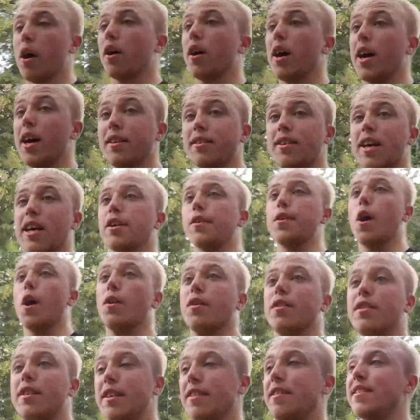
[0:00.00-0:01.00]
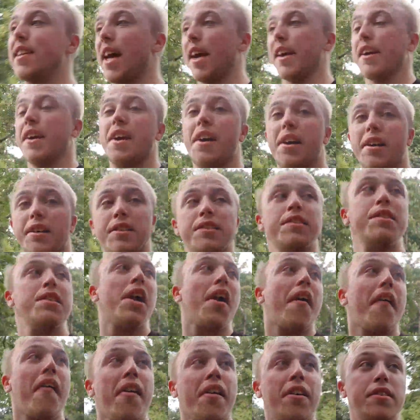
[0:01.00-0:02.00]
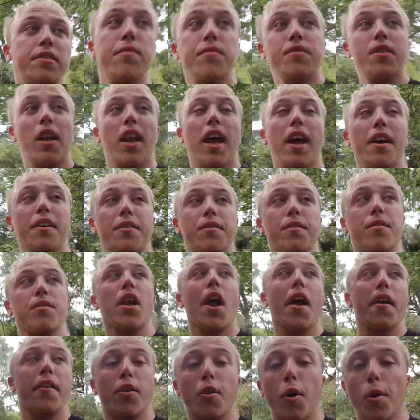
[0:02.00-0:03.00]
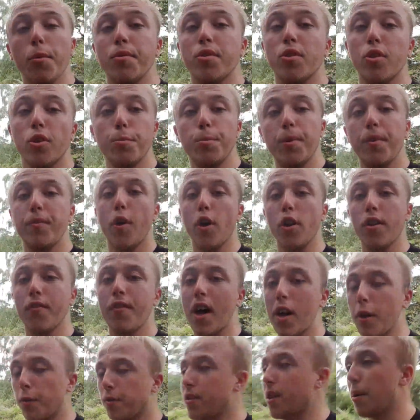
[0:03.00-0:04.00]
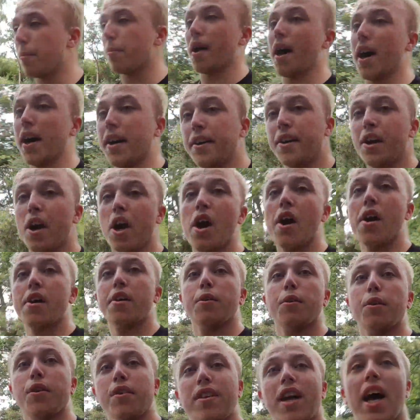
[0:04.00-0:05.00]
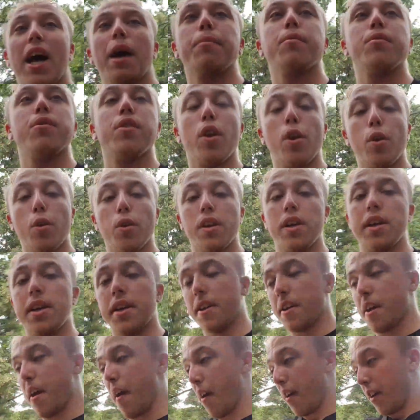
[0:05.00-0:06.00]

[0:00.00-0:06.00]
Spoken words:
Well guys, I can honestly say the last two obstacles before the final zip line was absolutely...